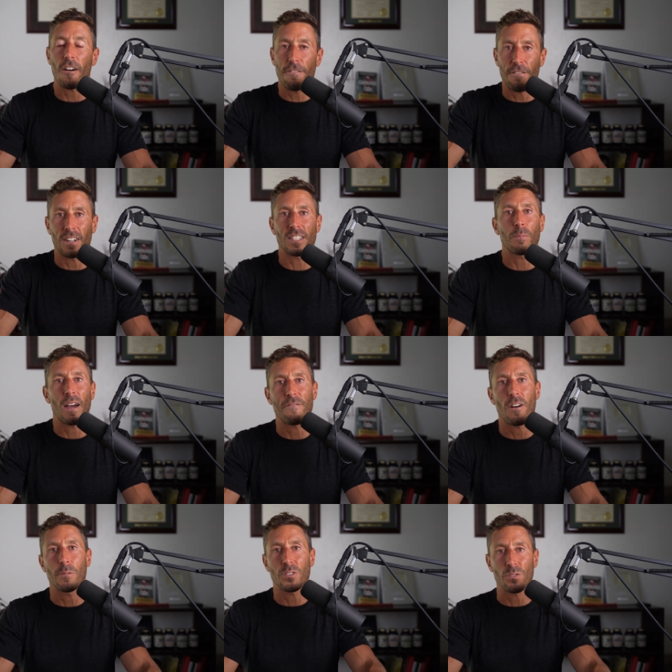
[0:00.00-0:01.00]
are funded by
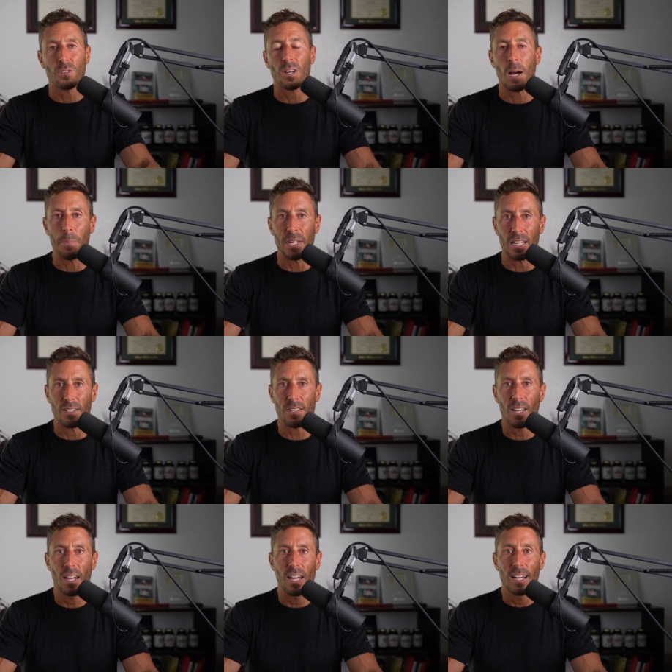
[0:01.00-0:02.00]
pharmaceutical companies.